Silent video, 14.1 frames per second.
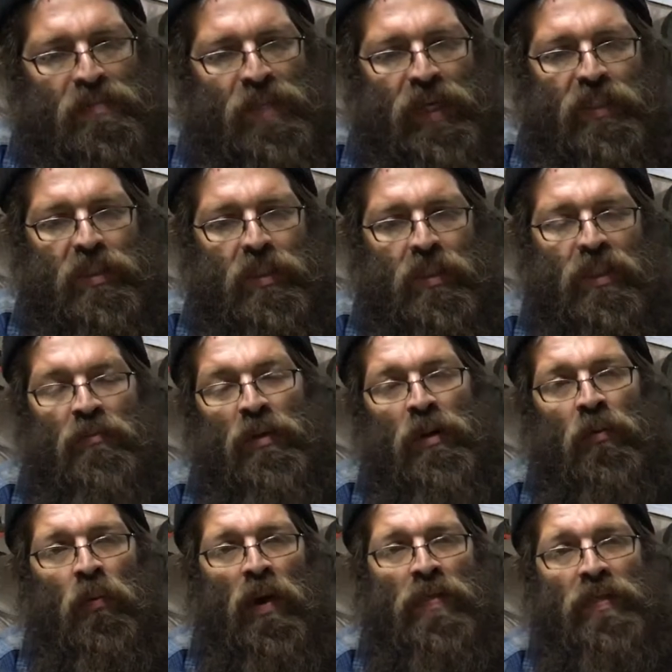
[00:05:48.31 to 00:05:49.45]
basically what a
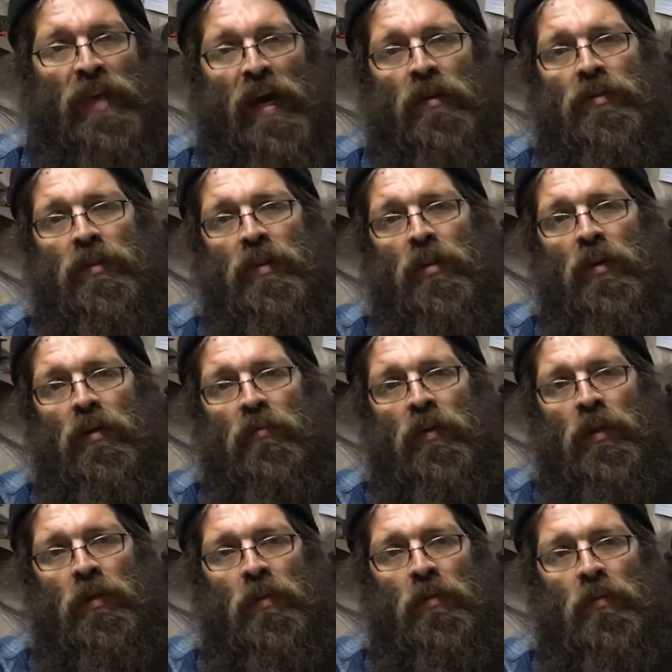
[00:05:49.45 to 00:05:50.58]
1000 grit
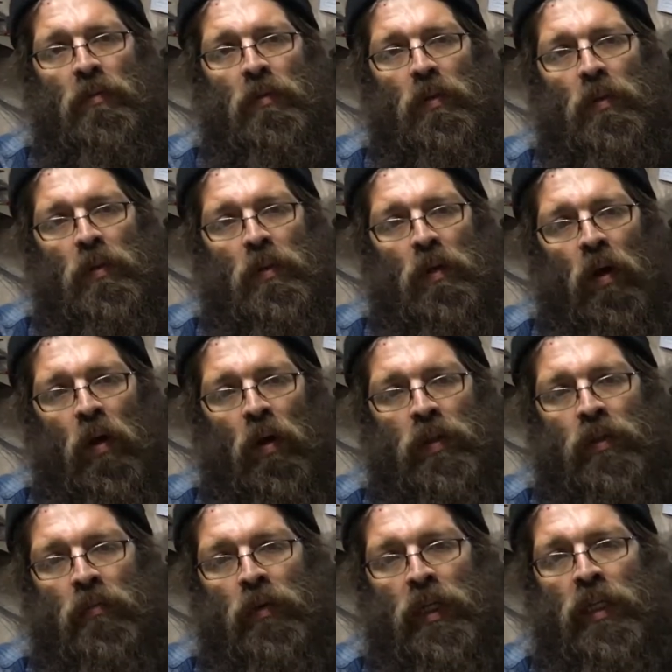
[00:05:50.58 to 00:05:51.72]
would do, all
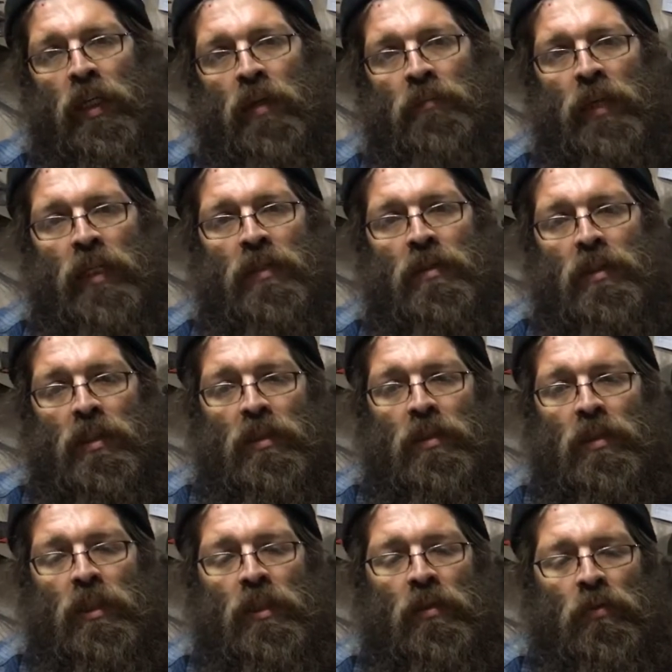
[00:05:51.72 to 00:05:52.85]
the way to about a
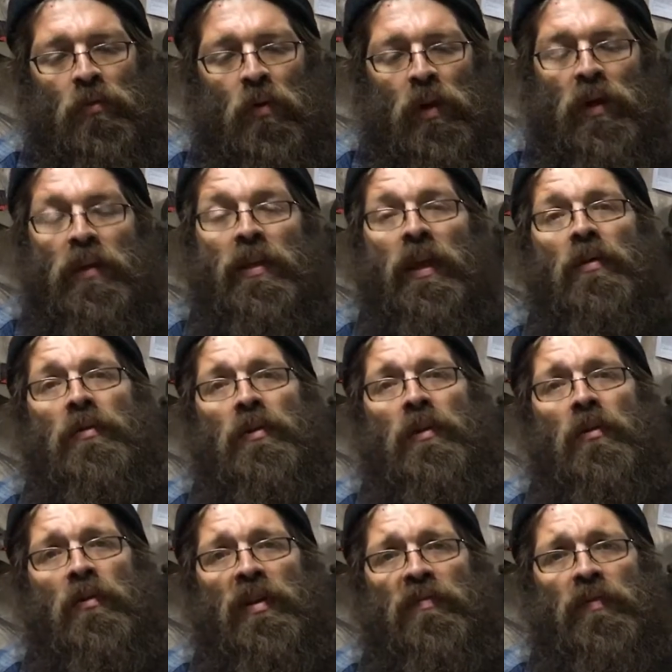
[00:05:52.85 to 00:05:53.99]
16 or
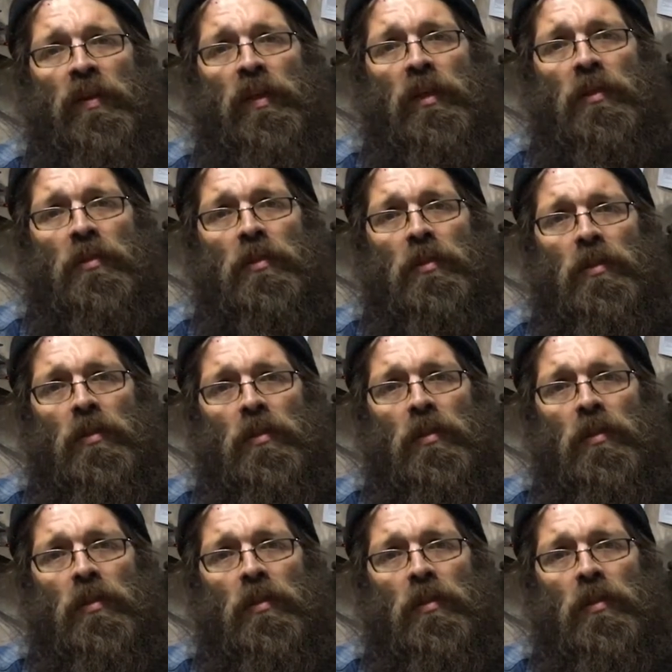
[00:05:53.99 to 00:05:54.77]
20,000 grit finish.